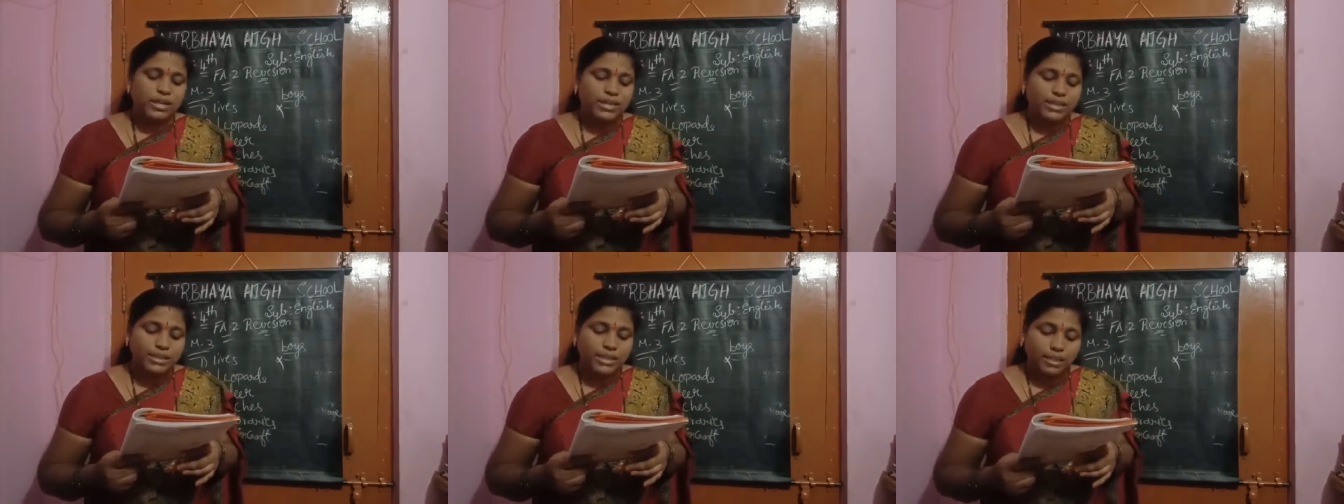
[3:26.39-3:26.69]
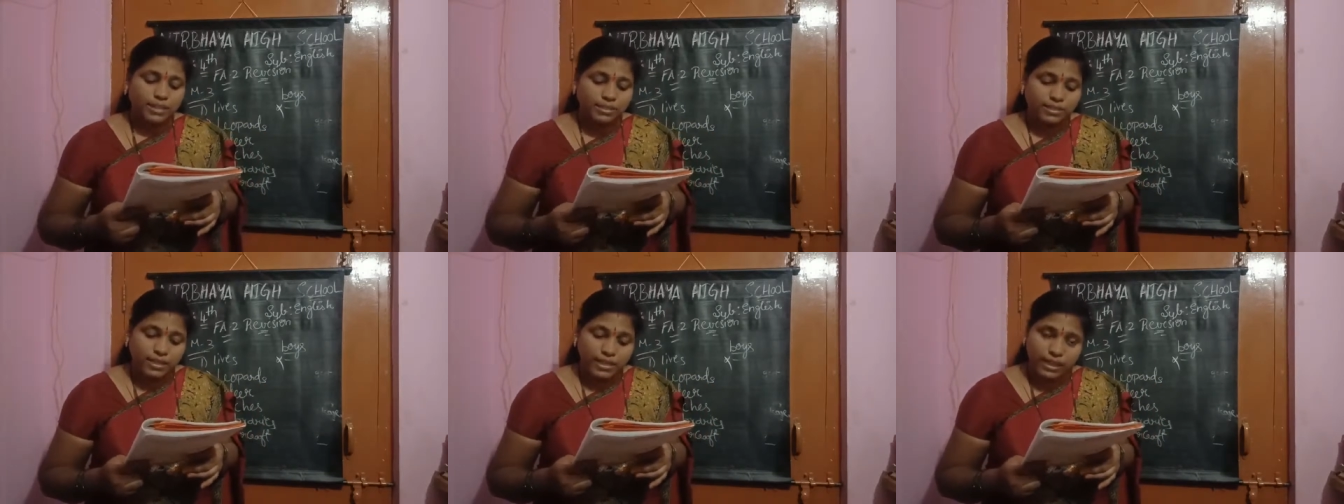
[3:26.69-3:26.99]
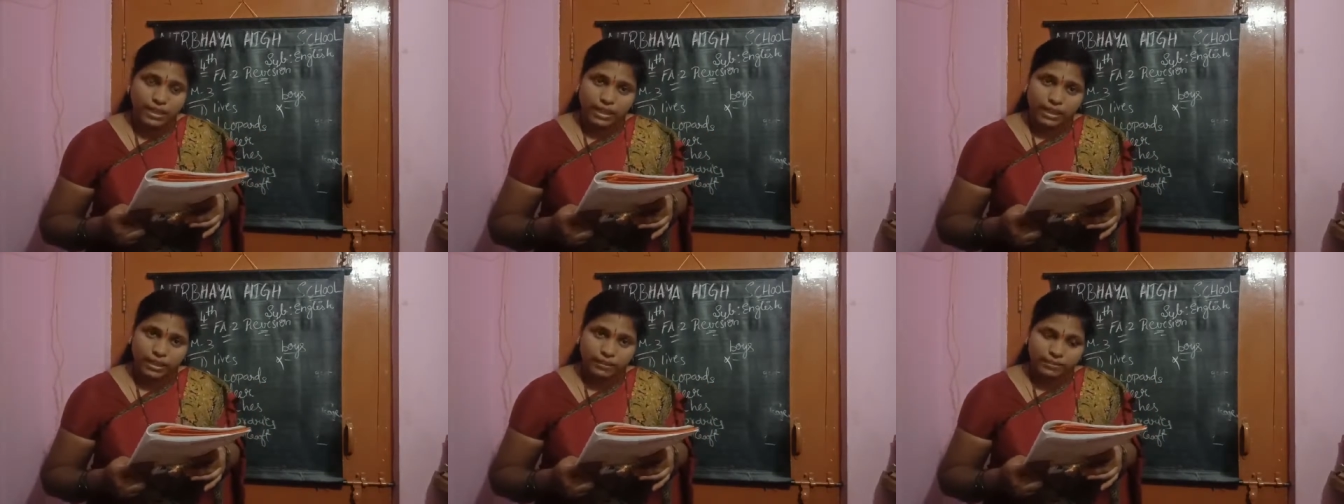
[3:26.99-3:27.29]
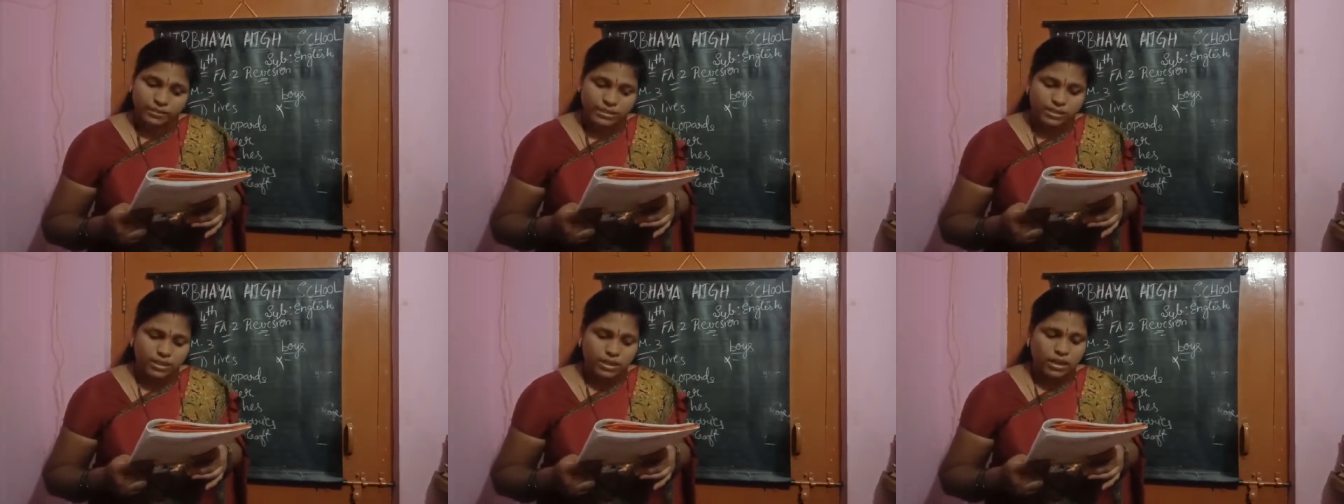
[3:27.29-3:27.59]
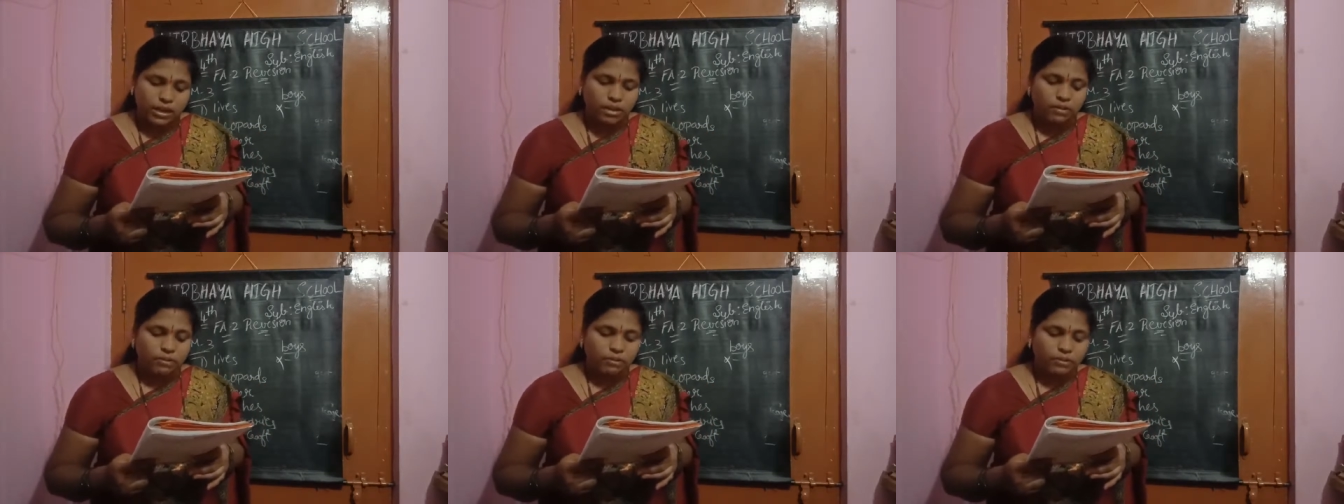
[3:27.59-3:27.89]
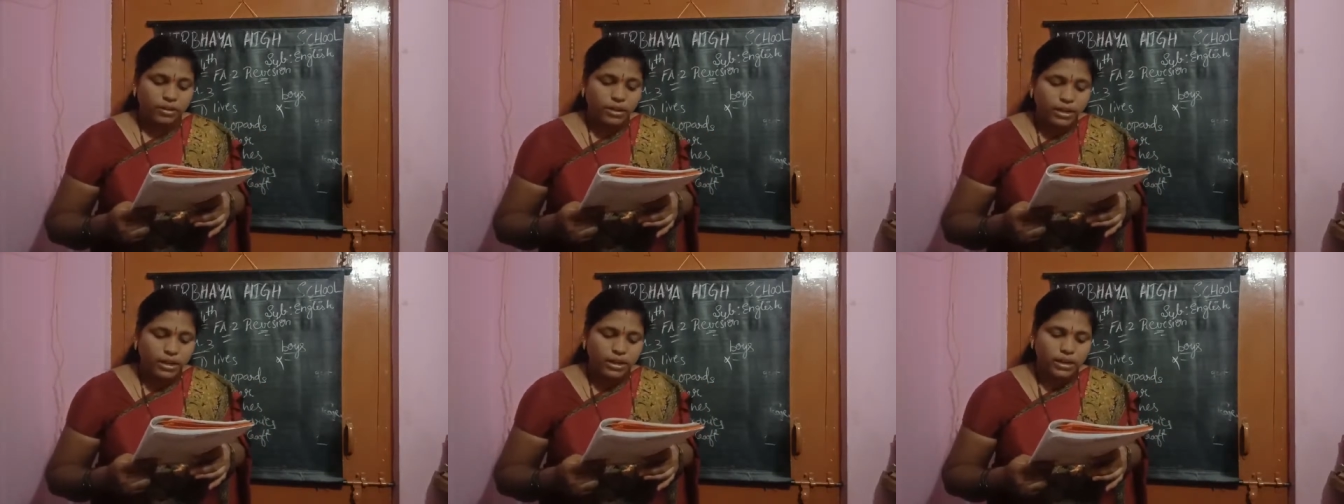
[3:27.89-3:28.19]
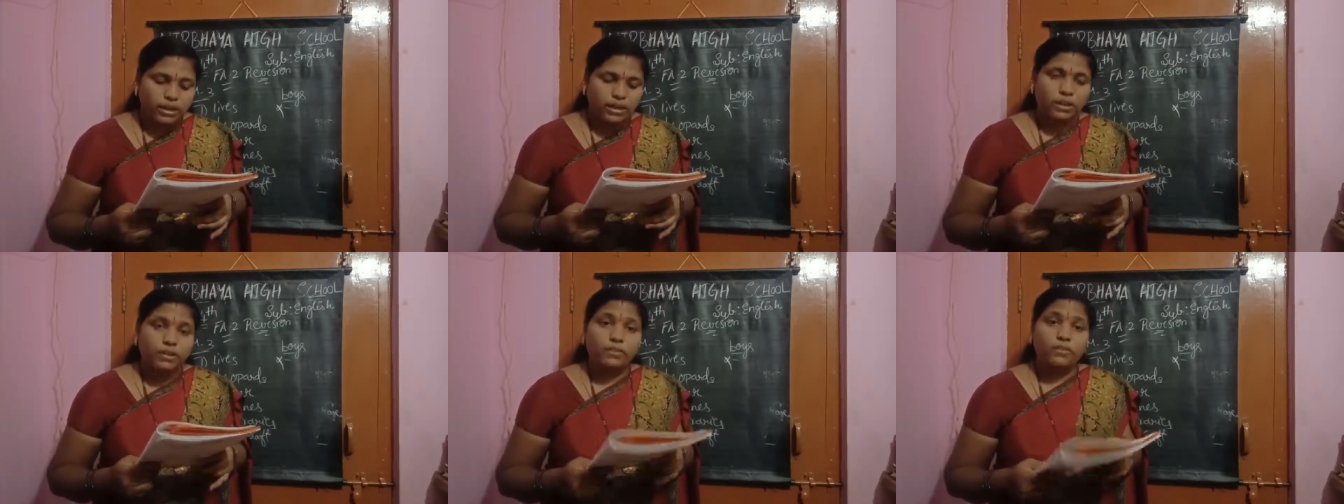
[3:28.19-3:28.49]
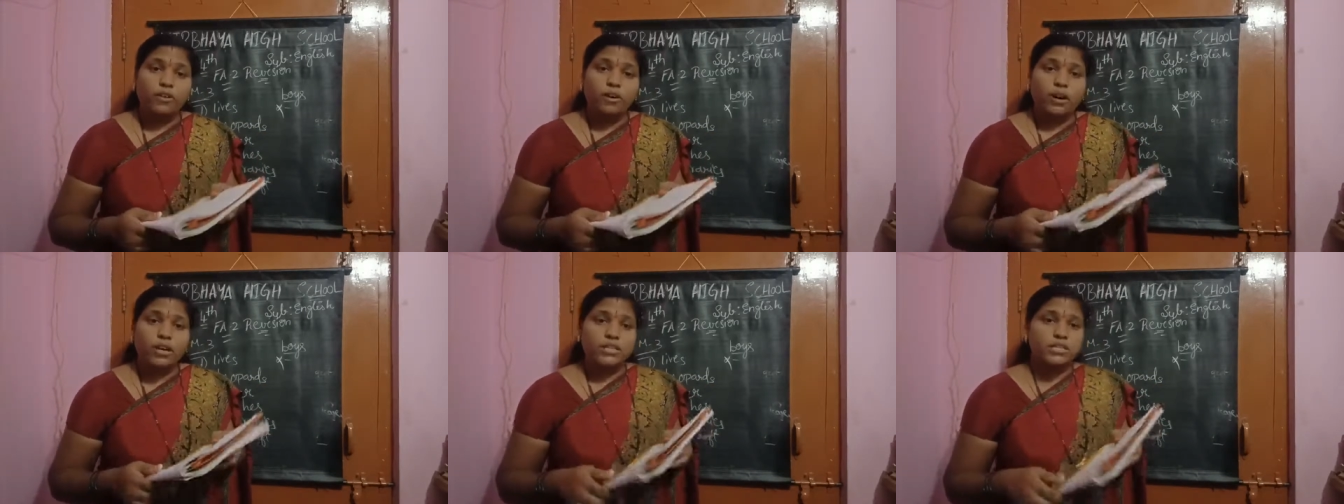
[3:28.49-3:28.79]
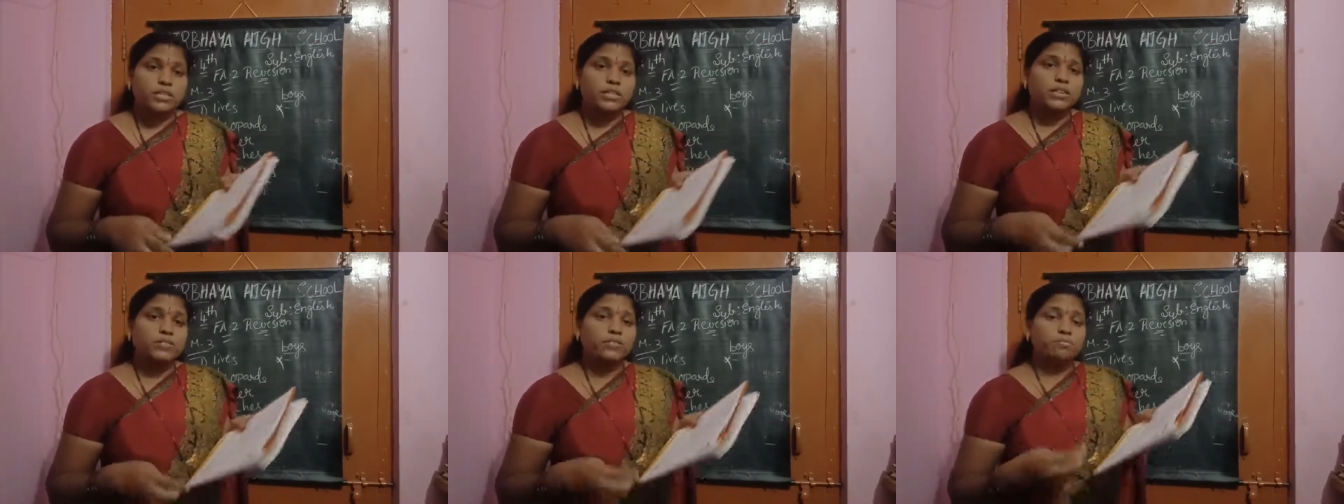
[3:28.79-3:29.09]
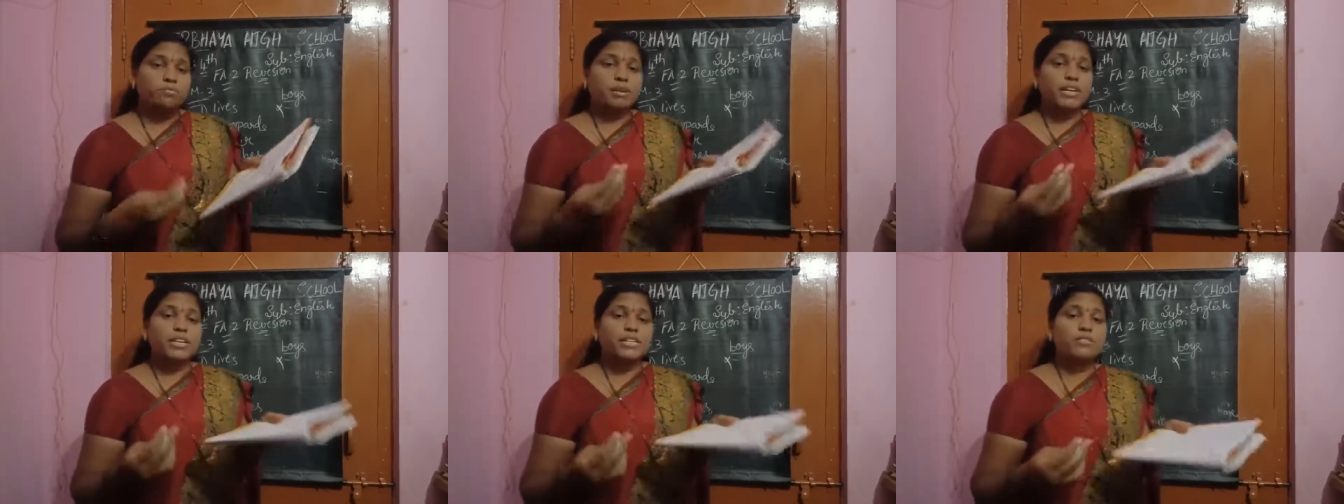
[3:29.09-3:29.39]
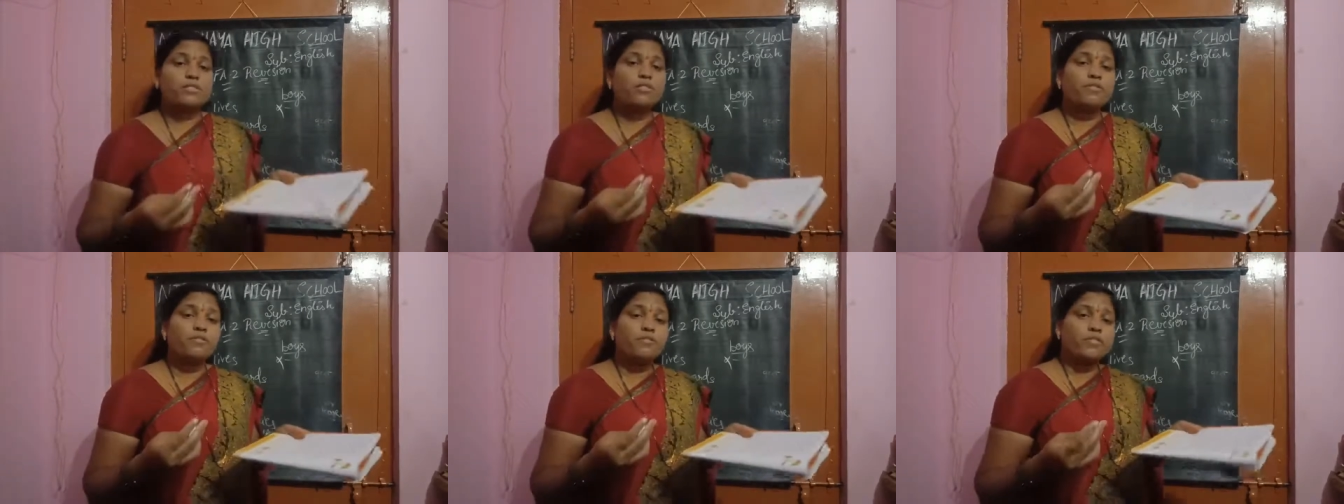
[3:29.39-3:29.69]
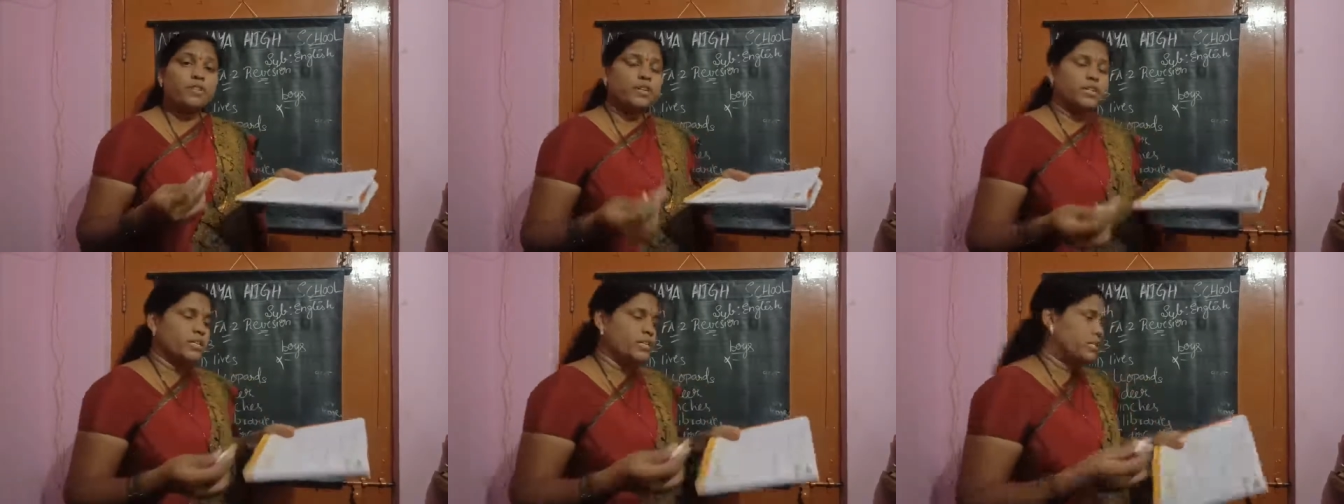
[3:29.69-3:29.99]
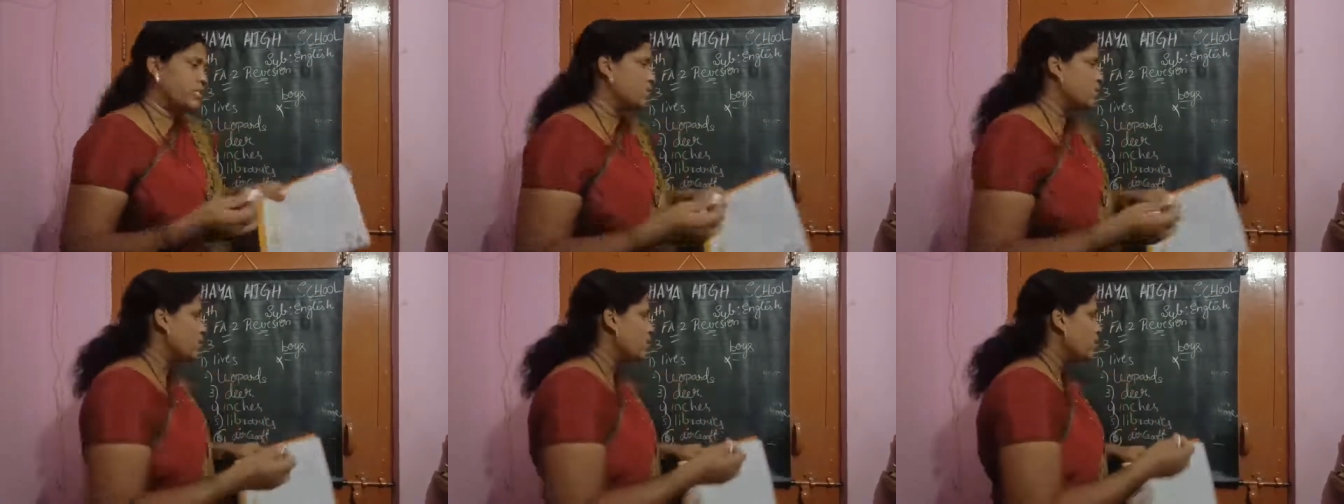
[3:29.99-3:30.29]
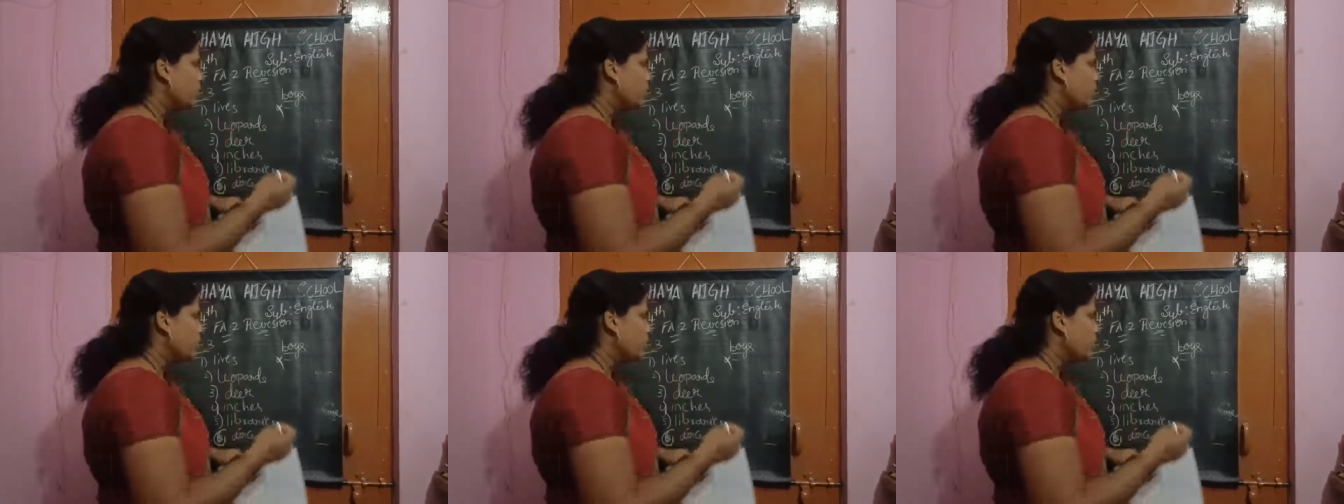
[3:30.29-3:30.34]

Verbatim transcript: The thieves were was in the place of was.